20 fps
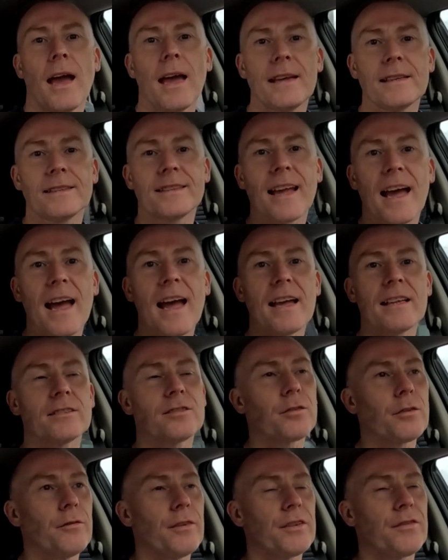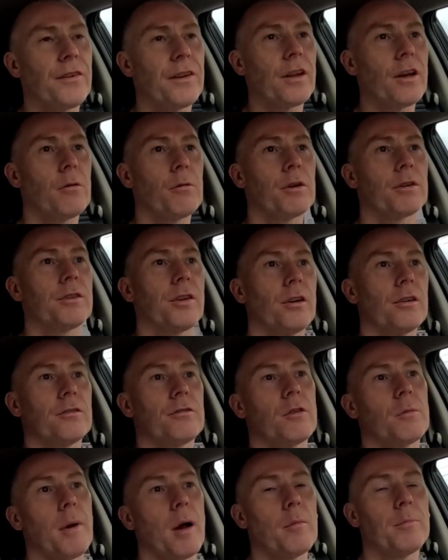Hey, it's Dan. So in this video, I want to talk
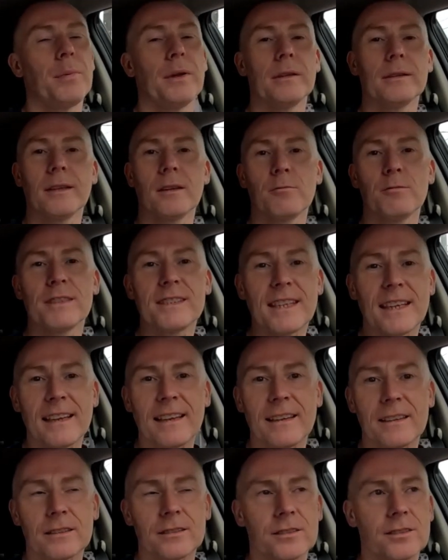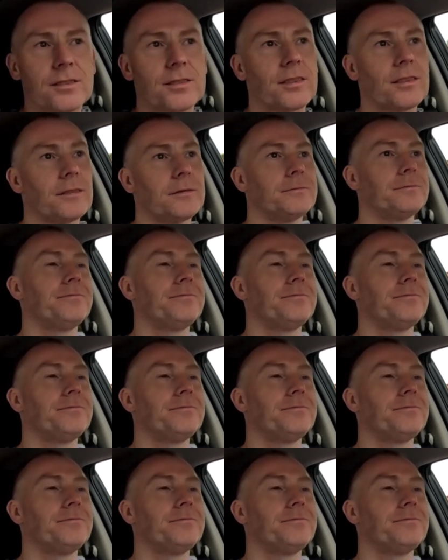to you about building resilience.